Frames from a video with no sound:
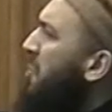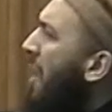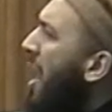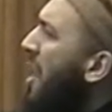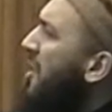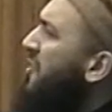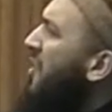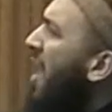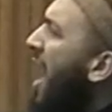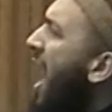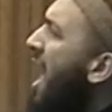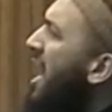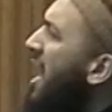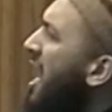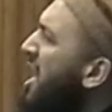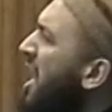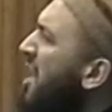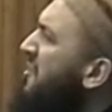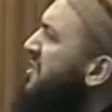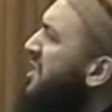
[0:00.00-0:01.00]
subhanahu wa
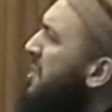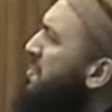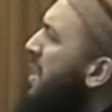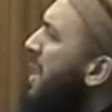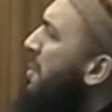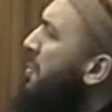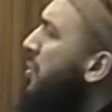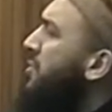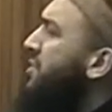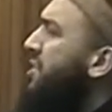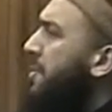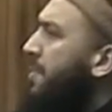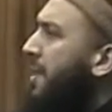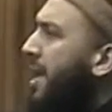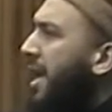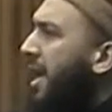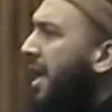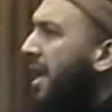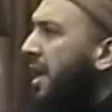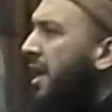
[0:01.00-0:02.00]
ta'ala loves the people to
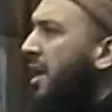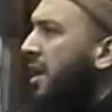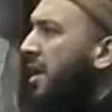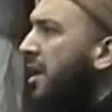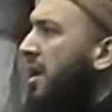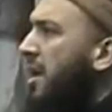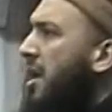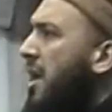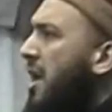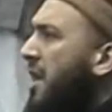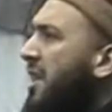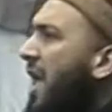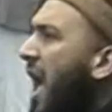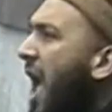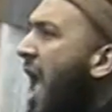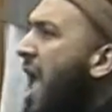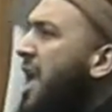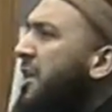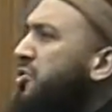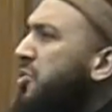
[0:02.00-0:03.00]
be.
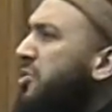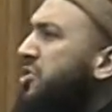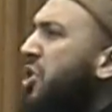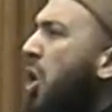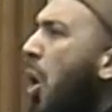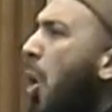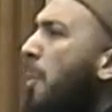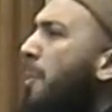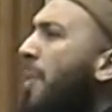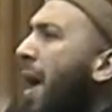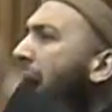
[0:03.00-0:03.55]
The angels go